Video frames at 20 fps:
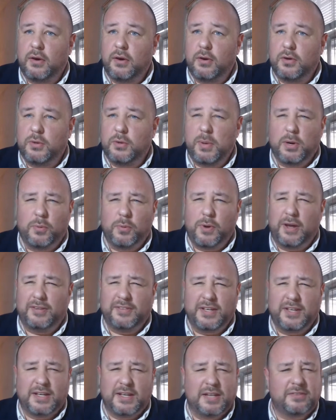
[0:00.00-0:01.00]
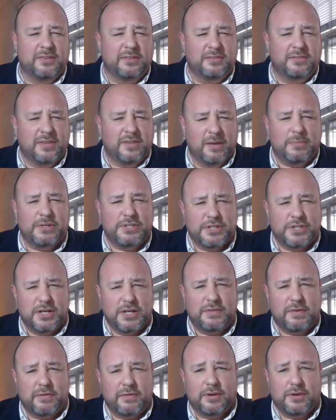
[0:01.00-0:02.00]
no matter where I stand, that's the dumbest shit
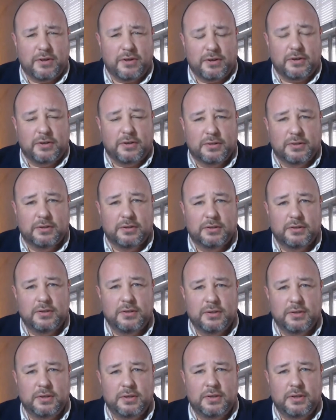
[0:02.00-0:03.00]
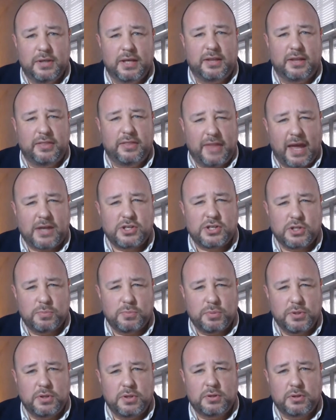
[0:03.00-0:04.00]
I've ever heard. Like, that's your
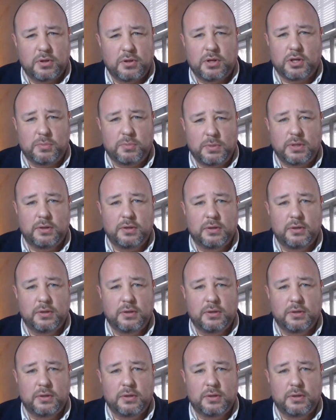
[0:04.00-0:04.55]
political argument.